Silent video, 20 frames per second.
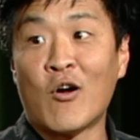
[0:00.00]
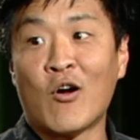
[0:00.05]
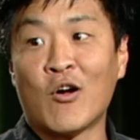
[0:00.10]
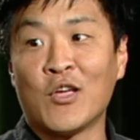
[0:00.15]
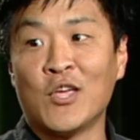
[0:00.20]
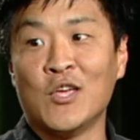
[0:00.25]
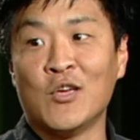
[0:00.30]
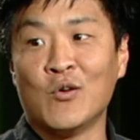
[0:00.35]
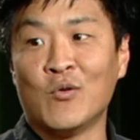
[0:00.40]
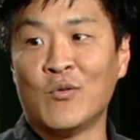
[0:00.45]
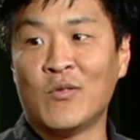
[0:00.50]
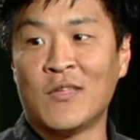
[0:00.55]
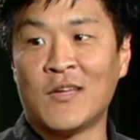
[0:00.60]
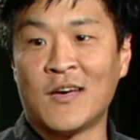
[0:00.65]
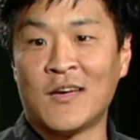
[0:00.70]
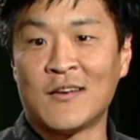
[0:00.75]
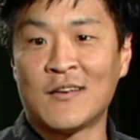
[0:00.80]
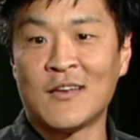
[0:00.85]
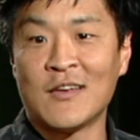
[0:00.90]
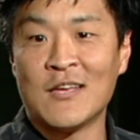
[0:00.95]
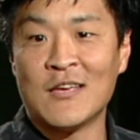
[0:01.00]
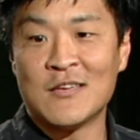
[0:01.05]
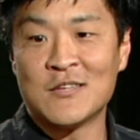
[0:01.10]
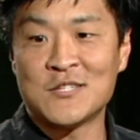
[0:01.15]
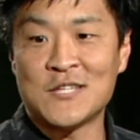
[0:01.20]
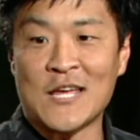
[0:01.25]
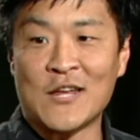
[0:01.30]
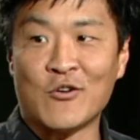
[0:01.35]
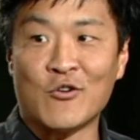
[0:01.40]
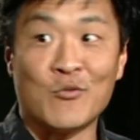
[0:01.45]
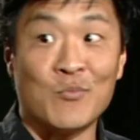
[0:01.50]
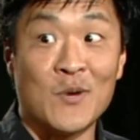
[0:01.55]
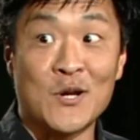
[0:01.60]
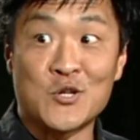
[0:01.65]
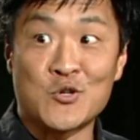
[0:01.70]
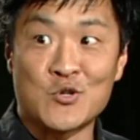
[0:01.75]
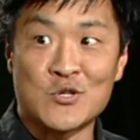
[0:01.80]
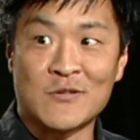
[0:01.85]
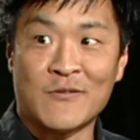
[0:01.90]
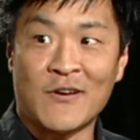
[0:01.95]
argue that standard
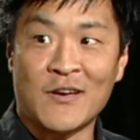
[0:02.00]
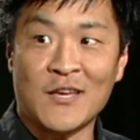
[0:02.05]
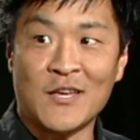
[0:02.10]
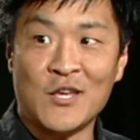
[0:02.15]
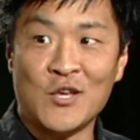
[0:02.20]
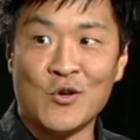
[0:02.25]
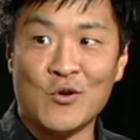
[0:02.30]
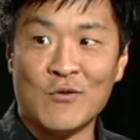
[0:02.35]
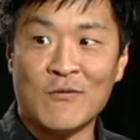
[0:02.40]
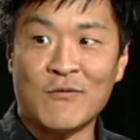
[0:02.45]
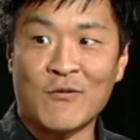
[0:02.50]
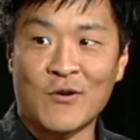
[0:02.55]
measures of IQ,